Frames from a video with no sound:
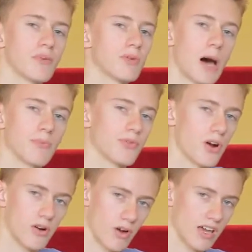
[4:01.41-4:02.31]
the props
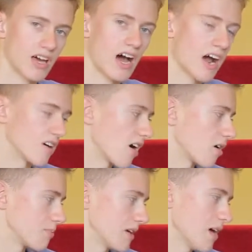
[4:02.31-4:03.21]
are running at
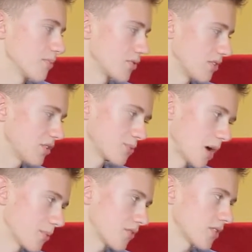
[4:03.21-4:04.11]
higher RPM, so these
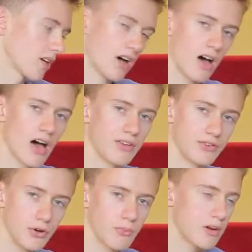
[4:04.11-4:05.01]
props
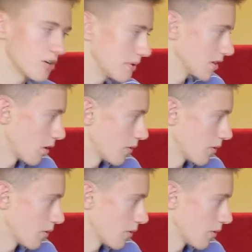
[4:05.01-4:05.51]
do appear to be